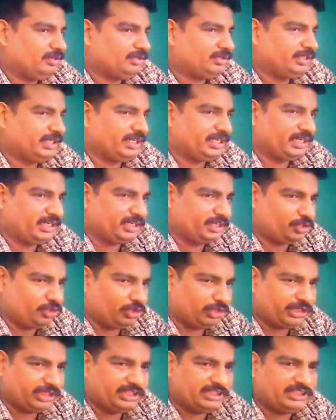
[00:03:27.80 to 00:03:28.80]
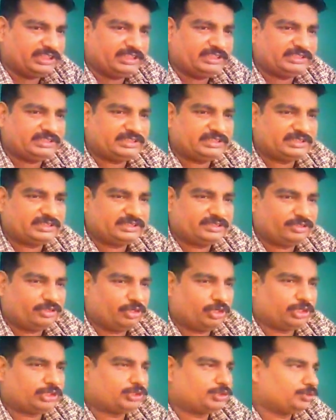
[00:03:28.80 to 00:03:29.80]
take a cognizance,
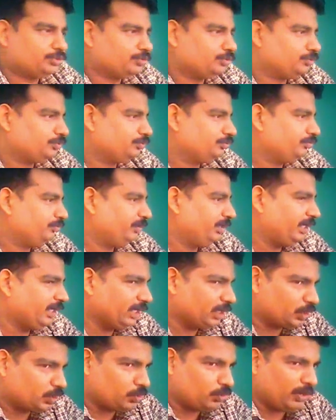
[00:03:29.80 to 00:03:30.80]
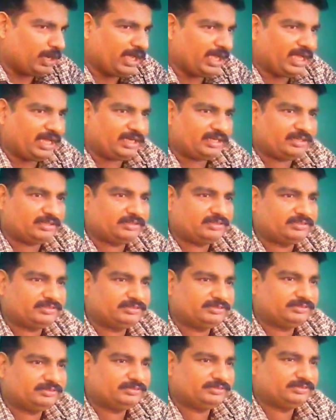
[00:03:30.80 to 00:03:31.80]
or to inquire,
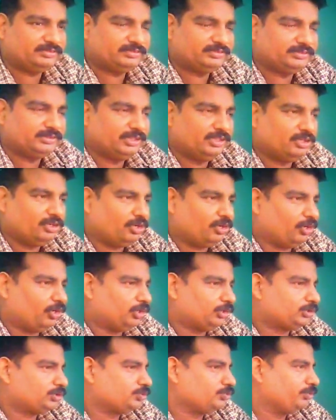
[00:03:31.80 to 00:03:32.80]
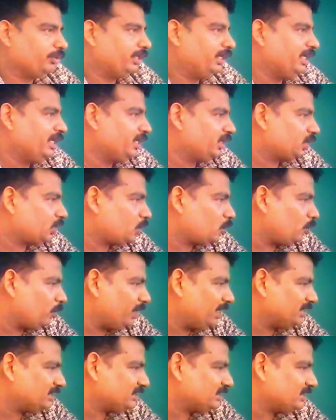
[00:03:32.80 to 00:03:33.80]
or to
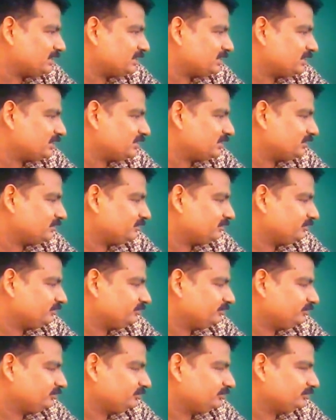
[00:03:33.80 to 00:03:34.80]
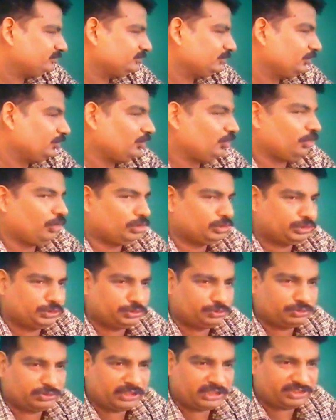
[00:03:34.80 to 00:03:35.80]
inquest, or to
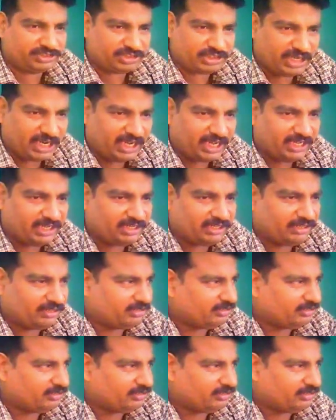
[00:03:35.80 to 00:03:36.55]
do the trial,